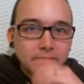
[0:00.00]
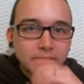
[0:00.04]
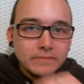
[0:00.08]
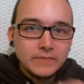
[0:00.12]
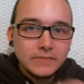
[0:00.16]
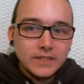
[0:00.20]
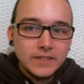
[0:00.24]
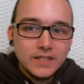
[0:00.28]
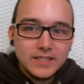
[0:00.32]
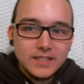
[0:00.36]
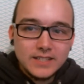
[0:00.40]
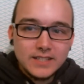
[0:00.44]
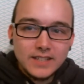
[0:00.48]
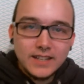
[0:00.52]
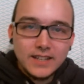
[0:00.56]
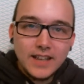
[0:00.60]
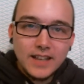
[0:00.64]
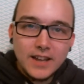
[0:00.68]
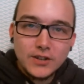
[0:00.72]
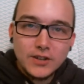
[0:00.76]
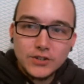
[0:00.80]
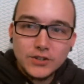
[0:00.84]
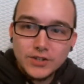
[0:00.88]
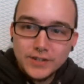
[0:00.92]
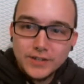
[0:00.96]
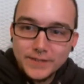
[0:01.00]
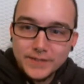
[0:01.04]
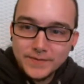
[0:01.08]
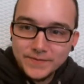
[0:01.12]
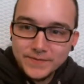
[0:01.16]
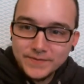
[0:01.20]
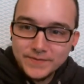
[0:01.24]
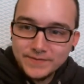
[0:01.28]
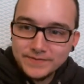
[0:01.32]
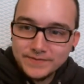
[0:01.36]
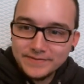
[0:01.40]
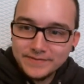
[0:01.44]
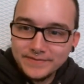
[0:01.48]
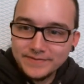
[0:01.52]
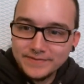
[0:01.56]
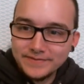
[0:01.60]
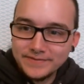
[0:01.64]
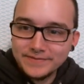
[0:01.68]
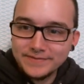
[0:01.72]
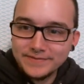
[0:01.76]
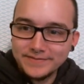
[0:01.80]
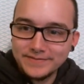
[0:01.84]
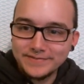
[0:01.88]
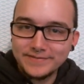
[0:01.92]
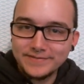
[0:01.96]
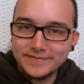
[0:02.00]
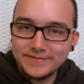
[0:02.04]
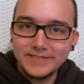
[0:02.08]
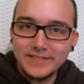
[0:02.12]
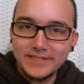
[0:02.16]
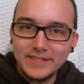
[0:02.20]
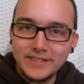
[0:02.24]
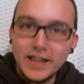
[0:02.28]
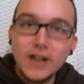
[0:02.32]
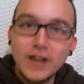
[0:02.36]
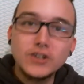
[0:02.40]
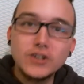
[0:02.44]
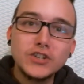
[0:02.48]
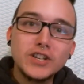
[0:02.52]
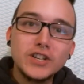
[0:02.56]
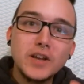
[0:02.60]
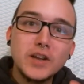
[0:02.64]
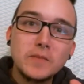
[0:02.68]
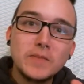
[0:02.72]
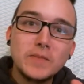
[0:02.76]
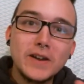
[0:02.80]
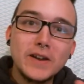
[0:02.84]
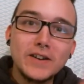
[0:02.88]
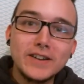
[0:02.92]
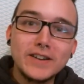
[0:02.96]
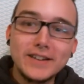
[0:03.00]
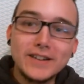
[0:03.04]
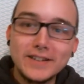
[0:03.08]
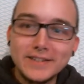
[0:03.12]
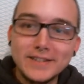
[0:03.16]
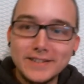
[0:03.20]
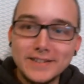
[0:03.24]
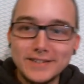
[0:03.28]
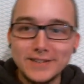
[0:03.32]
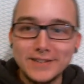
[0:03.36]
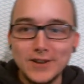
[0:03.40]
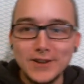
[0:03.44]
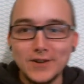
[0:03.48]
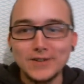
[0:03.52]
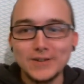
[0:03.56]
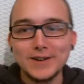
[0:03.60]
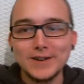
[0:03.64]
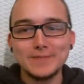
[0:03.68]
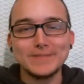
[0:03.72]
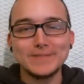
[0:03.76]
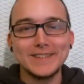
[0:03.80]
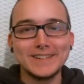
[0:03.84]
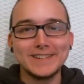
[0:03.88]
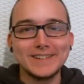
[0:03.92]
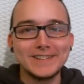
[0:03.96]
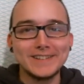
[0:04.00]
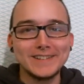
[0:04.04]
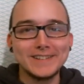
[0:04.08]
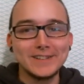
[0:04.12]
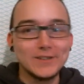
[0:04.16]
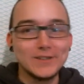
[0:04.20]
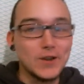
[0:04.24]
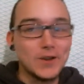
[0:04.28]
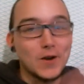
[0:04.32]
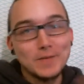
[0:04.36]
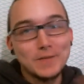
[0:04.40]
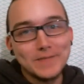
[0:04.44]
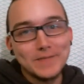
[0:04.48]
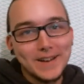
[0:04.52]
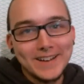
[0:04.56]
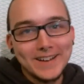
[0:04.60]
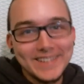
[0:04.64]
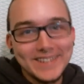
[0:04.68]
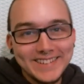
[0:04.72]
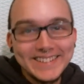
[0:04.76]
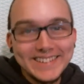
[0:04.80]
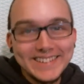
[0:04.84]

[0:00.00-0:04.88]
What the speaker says: listen to Kesha. Kesha, come marry us. No, I'm kidding. No, I'm not.